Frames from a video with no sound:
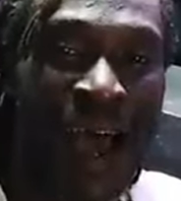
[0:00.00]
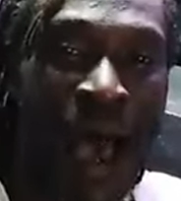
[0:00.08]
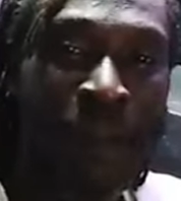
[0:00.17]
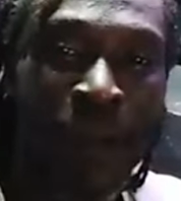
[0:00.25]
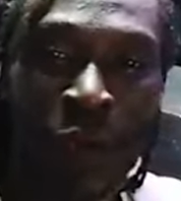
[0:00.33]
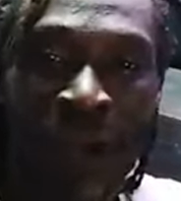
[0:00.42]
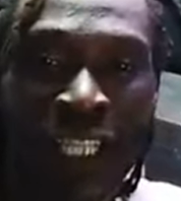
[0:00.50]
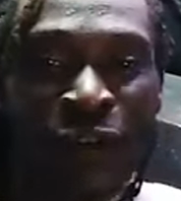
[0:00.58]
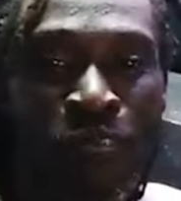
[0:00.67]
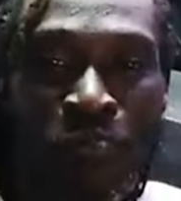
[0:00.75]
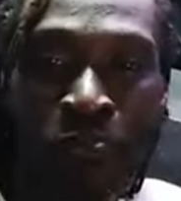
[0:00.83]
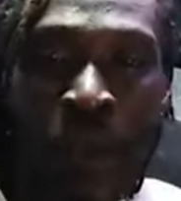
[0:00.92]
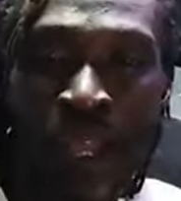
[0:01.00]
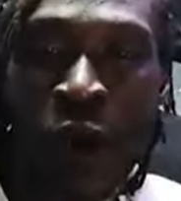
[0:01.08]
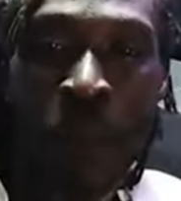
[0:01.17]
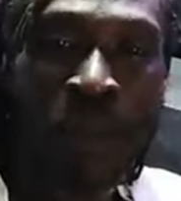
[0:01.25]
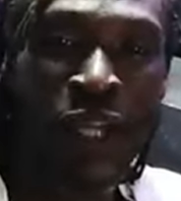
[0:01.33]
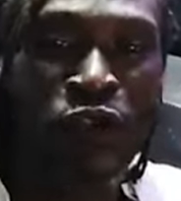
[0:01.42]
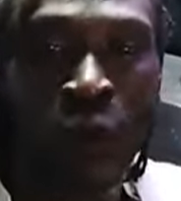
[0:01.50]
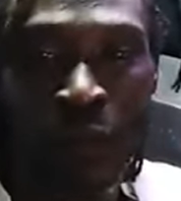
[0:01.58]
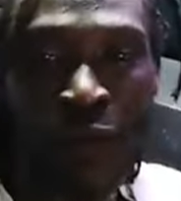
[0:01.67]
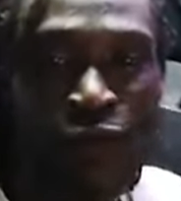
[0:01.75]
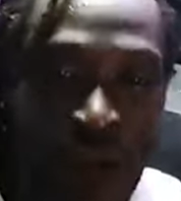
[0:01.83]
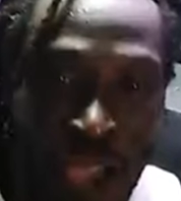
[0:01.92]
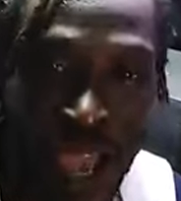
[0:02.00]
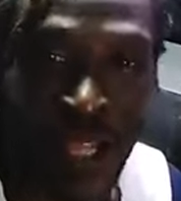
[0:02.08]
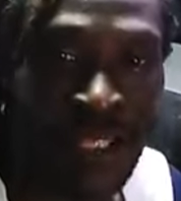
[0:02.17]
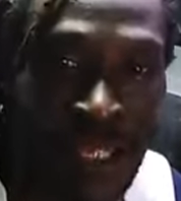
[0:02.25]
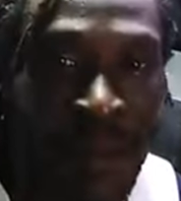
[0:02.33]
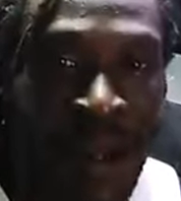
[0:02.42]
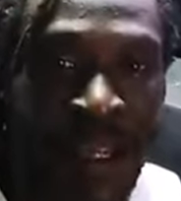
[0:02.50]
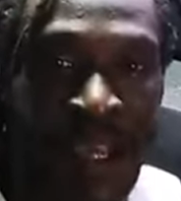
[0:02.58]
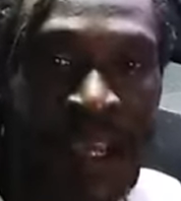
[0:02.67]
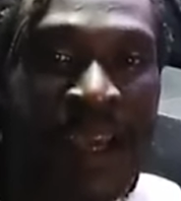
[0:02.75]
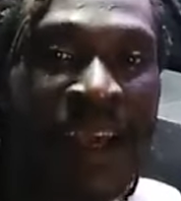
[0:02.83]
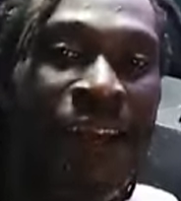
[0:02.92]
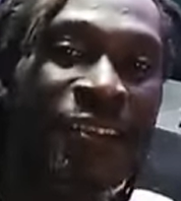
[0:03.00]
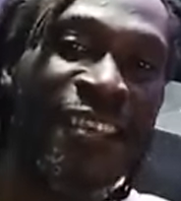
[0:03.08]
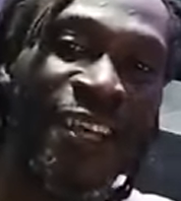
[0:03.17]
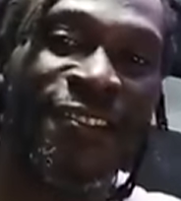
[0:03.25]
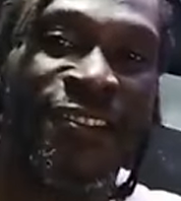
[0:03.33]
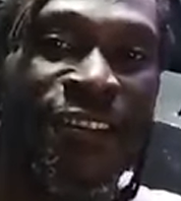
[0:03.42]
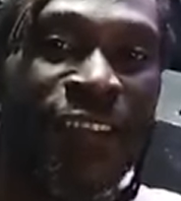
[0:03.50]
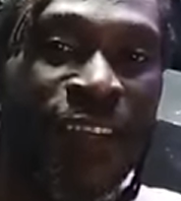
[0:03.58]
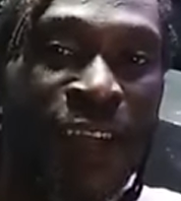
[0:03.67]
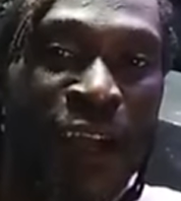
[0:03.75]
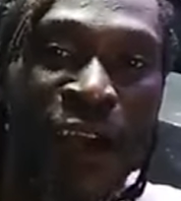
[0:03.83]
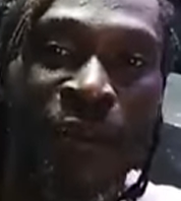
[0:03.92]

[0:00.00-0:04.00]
I'm the way to no bit to be for enter money today.